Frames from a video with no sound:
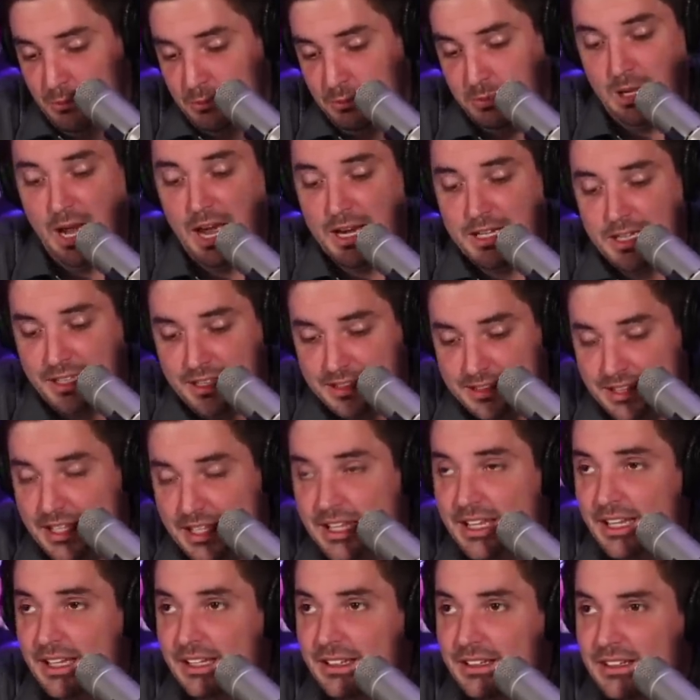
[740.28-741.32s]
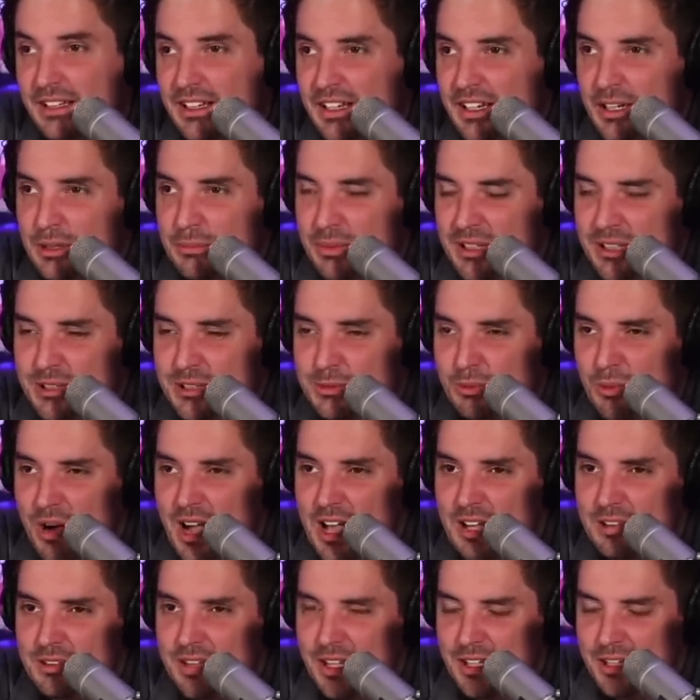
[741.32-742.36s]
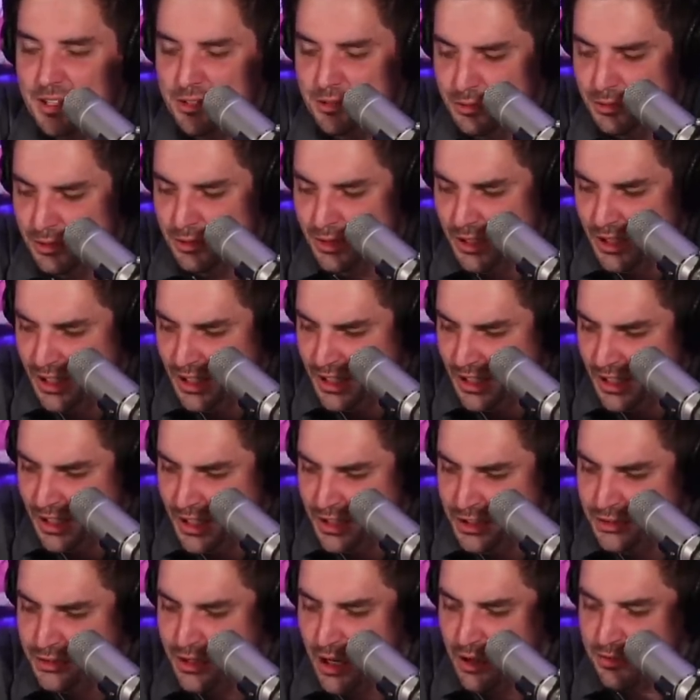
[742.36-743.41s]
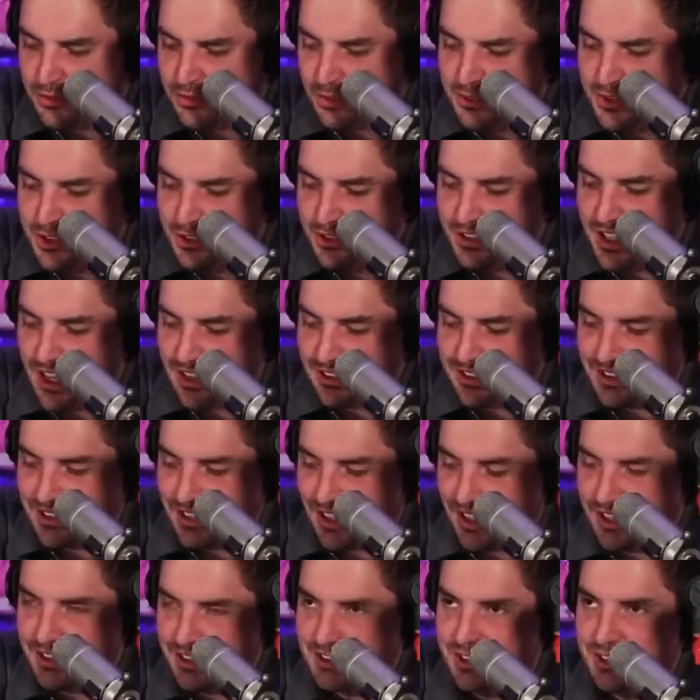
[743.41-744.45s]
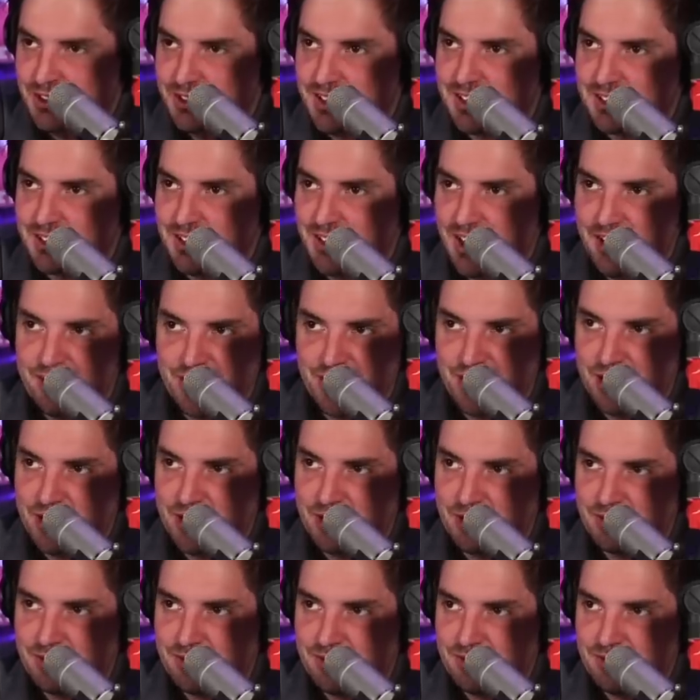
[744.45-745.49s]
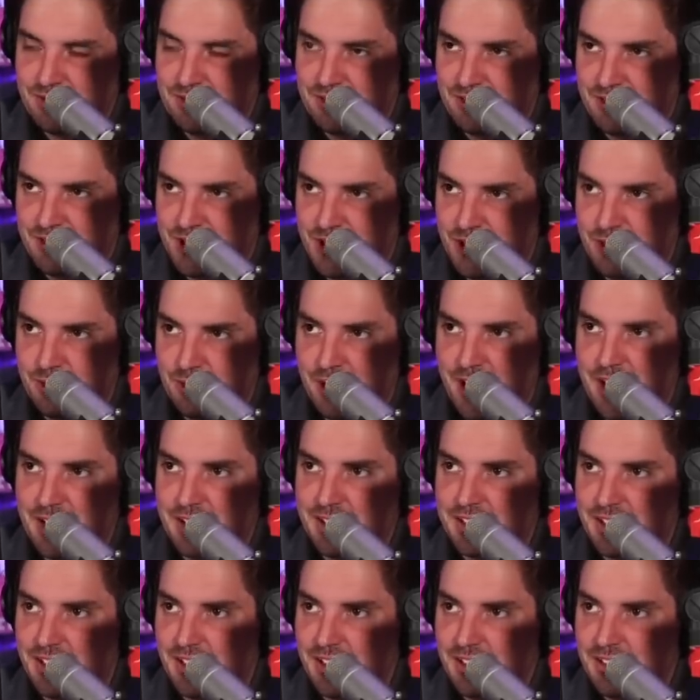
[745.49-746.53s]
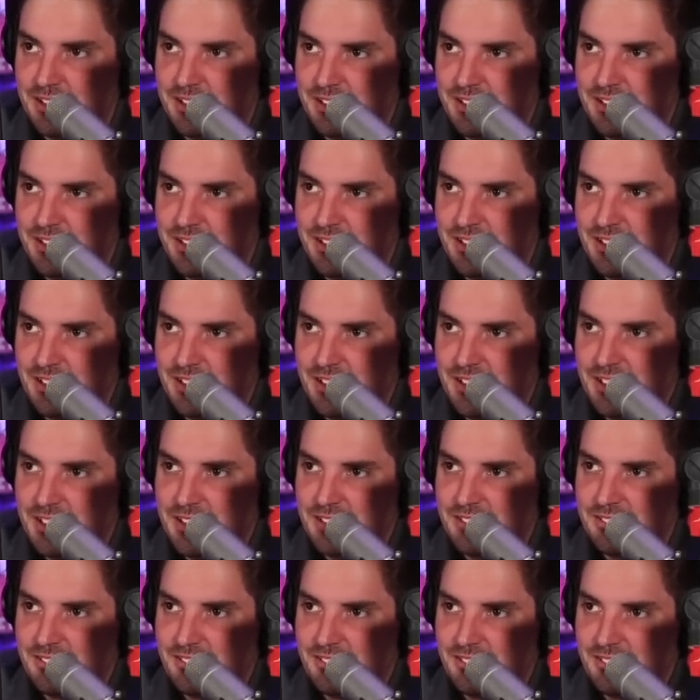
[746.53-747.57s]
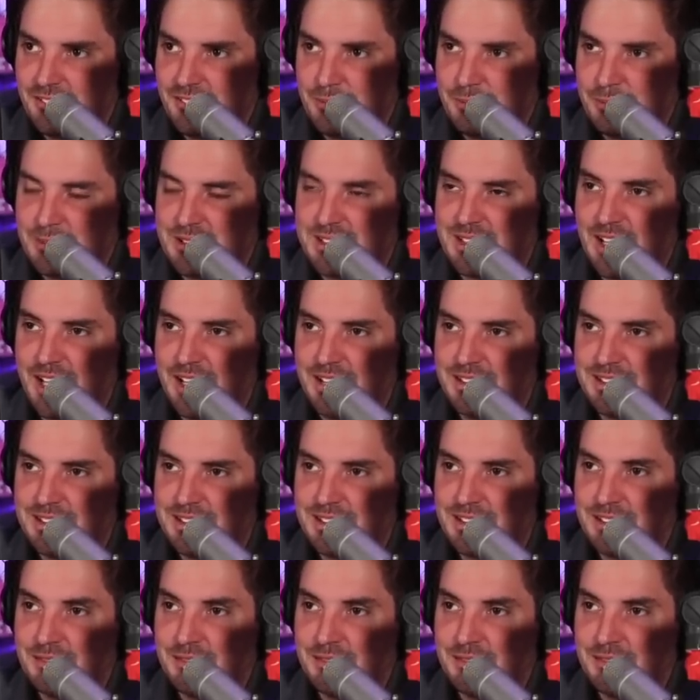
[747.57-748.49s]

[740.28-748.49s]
kind of you did, but it's wild that you you go from 2009 to 2011, you don't do anything besides.